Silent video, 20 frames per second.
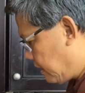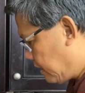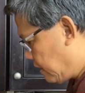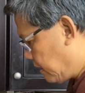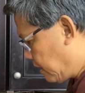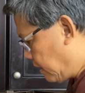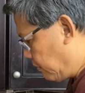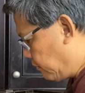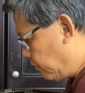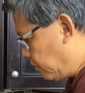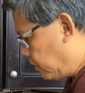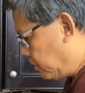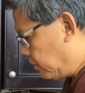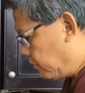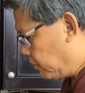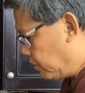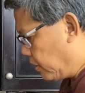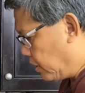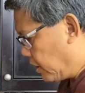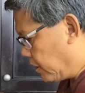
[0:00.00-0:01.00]
and really,
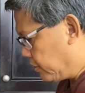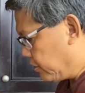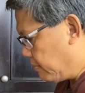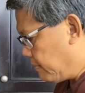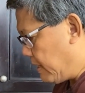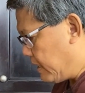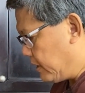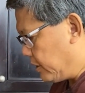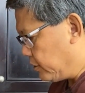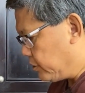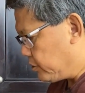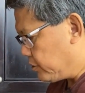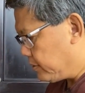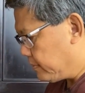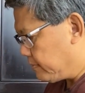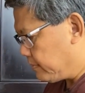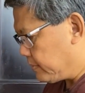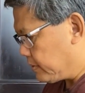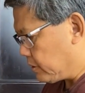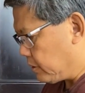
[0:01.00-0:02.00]
really hard to manage.
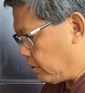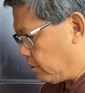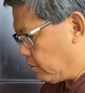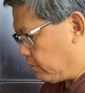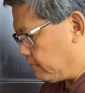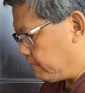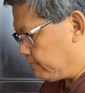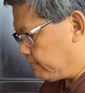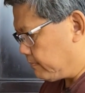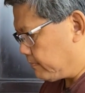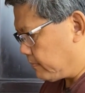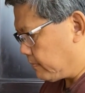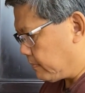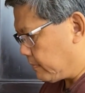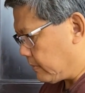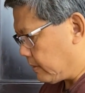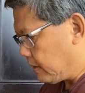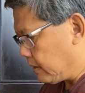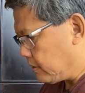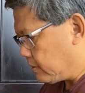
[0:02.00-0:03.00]
So
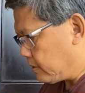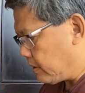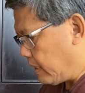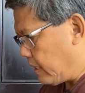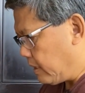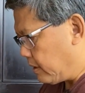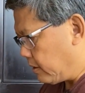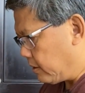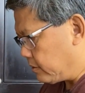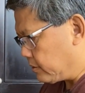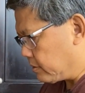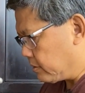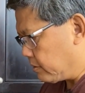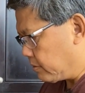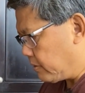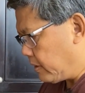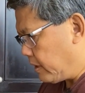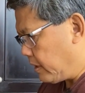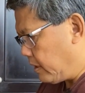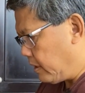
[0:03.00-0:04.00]
let's add our
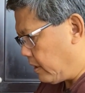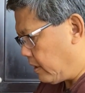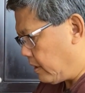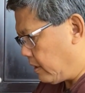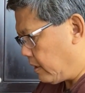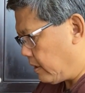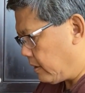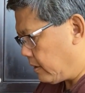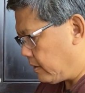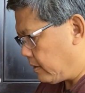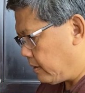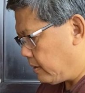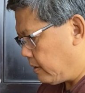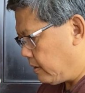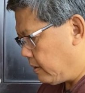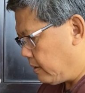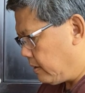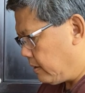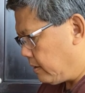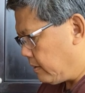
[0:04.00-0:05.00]
slurry,
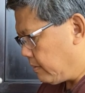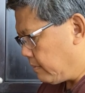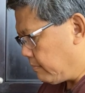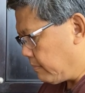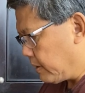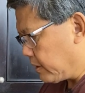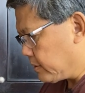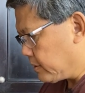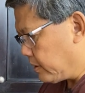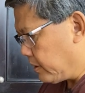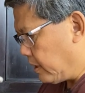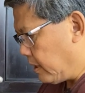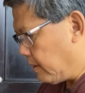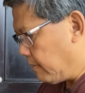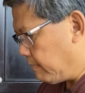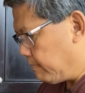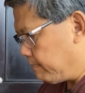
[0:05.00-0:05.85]
mix it up.